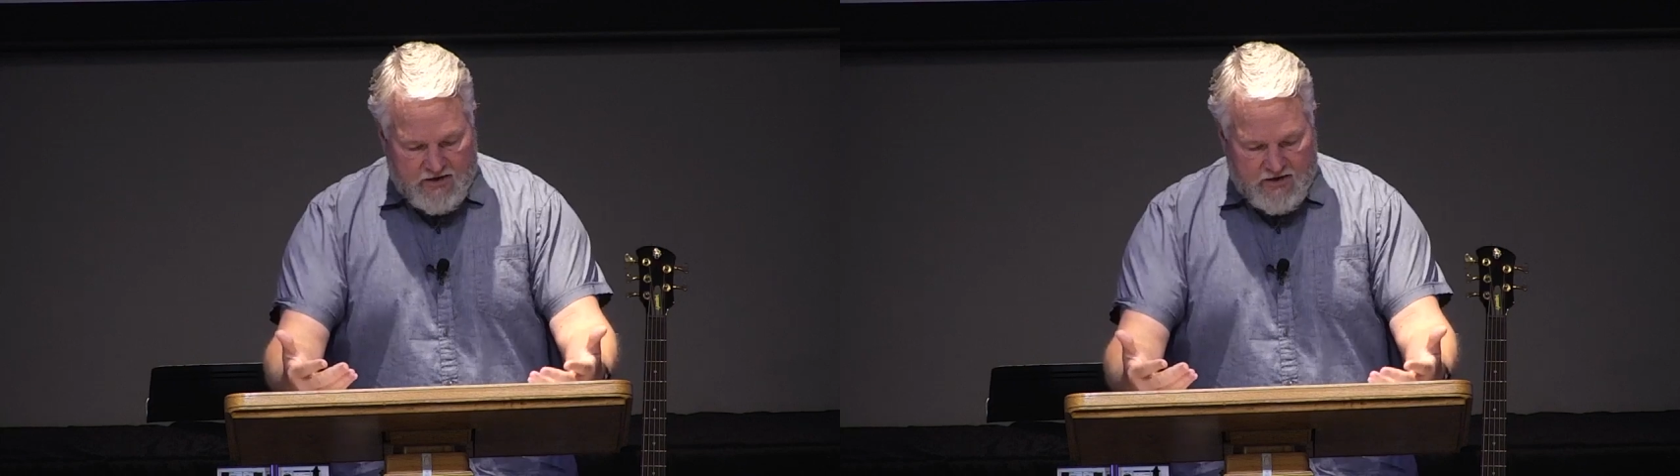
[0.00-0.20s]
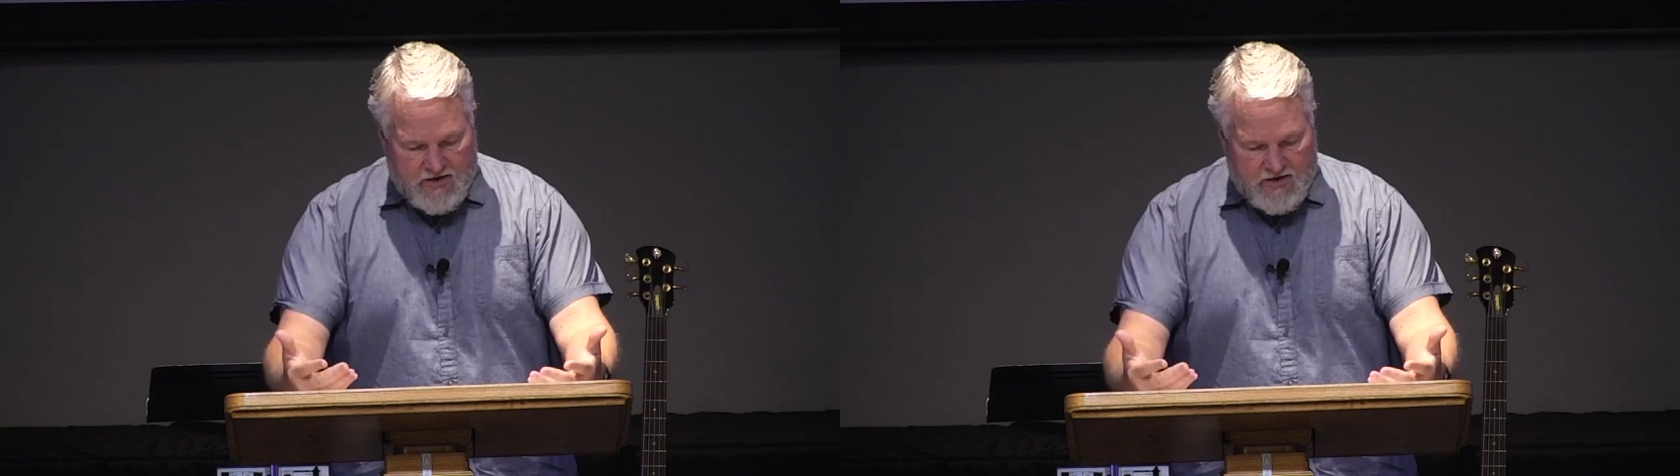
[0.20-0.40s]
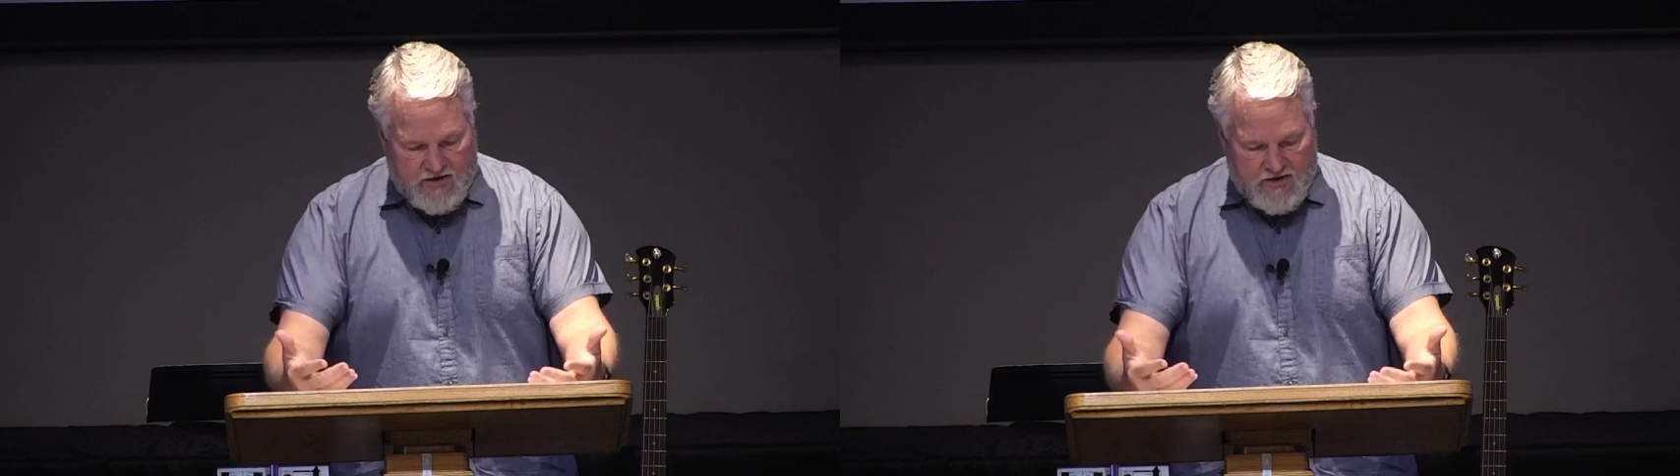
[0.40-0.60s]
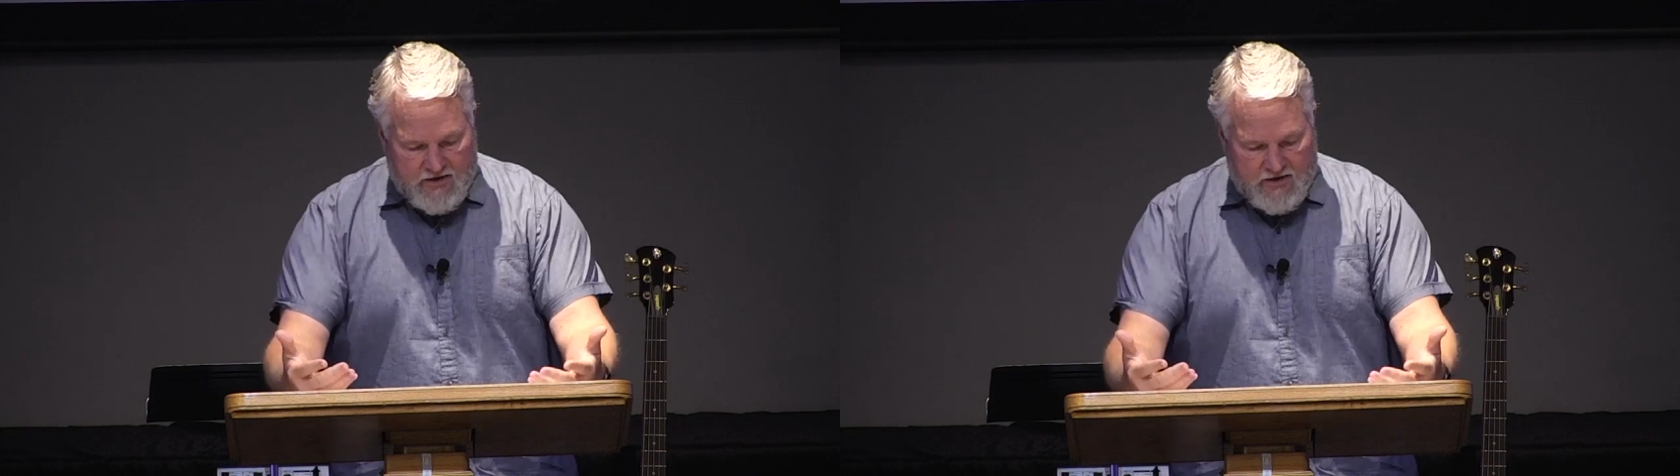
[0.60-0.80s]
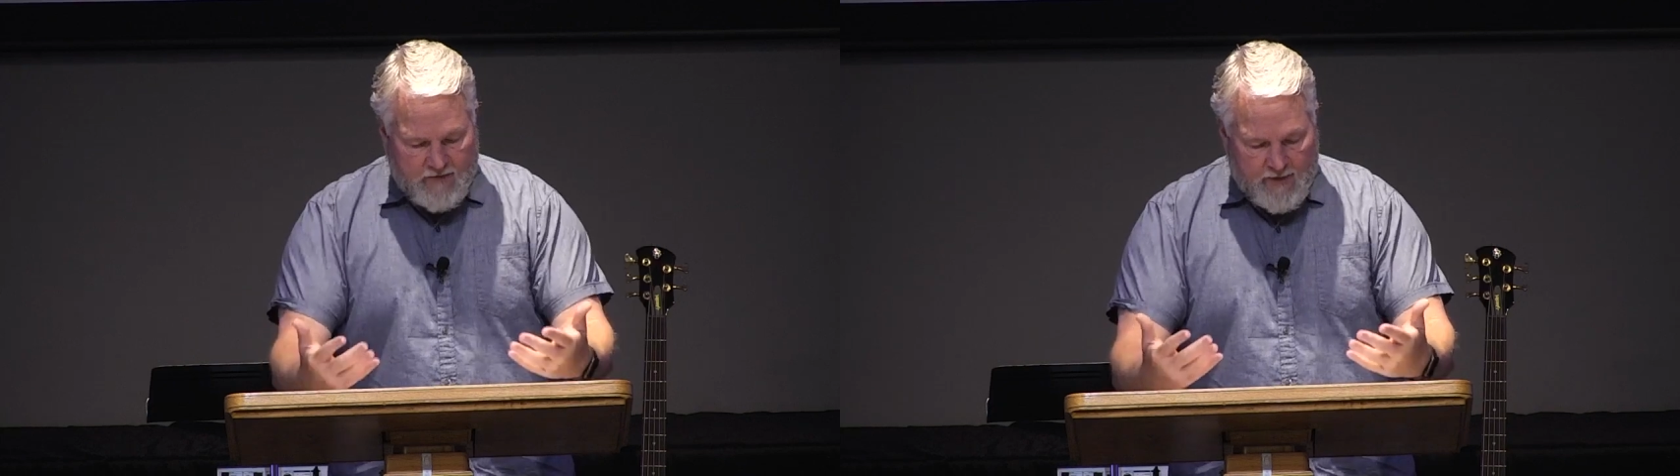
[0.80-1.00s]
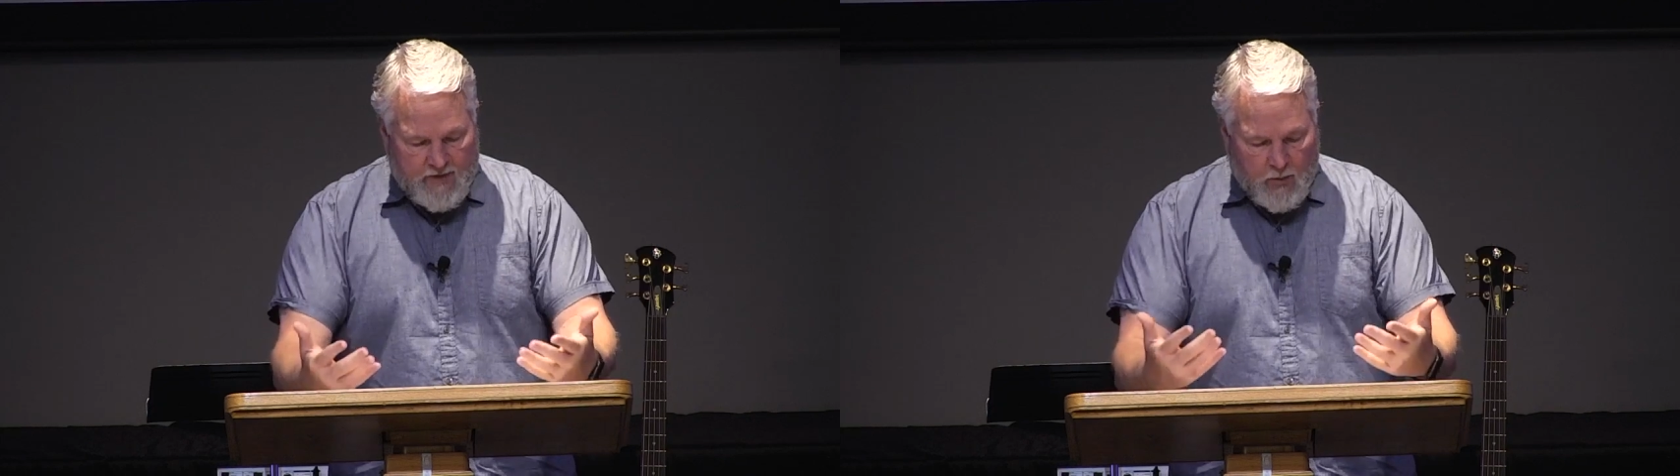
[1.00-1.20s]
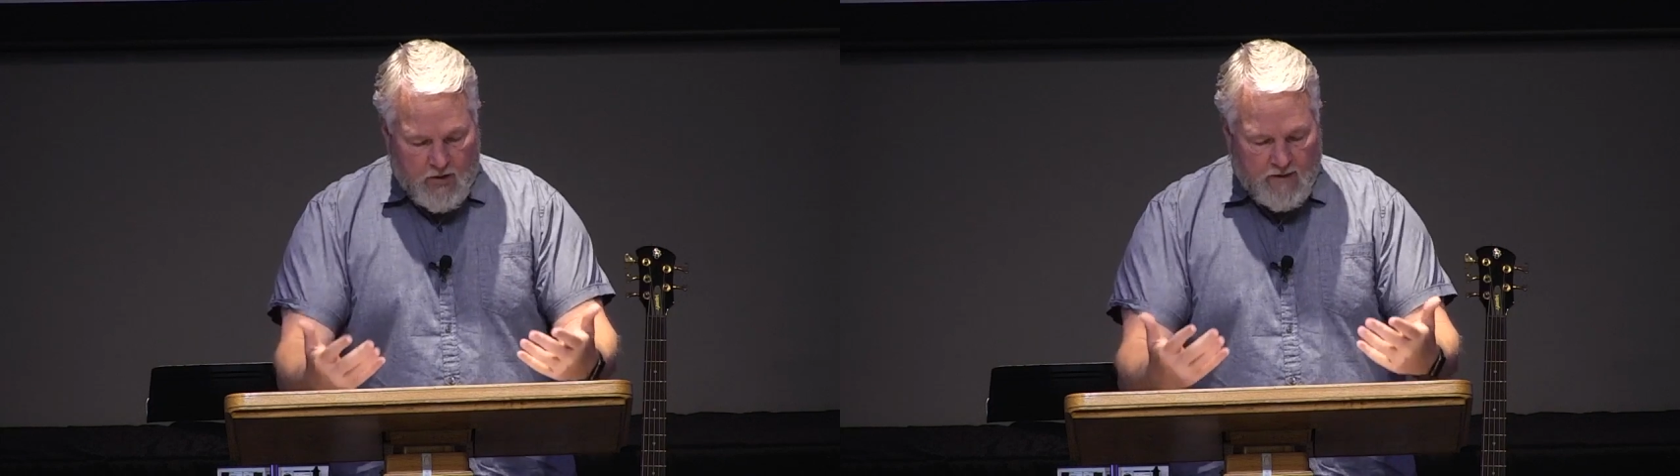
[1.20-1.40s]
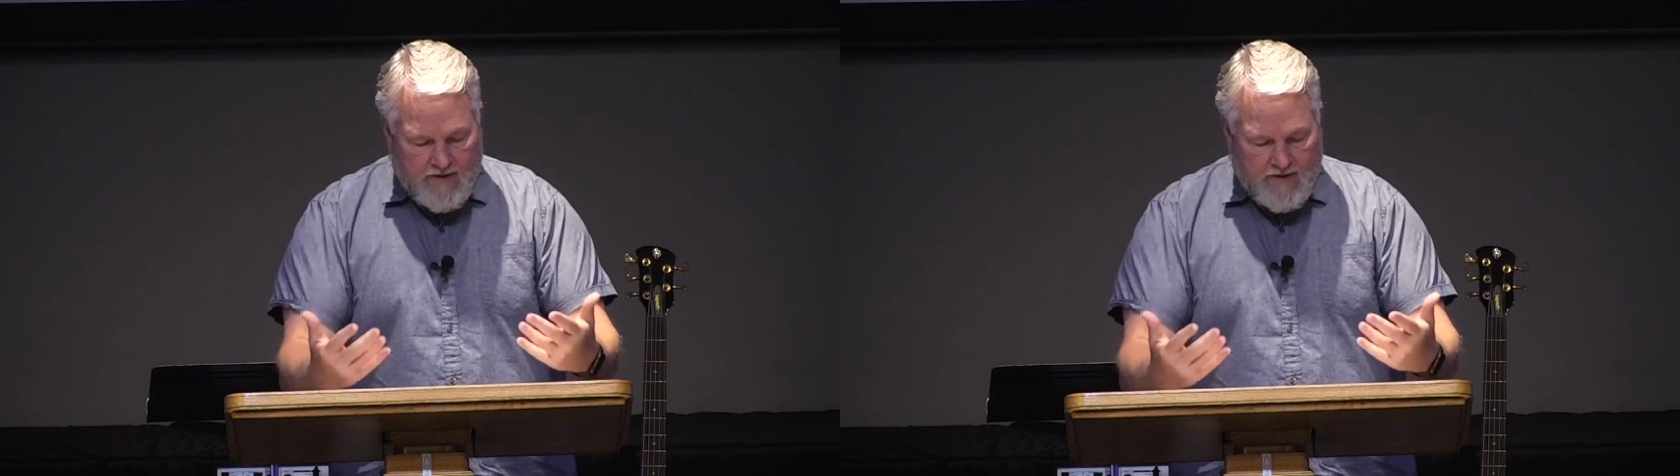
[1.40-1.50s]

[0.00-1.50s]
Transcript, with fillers: teach from the word.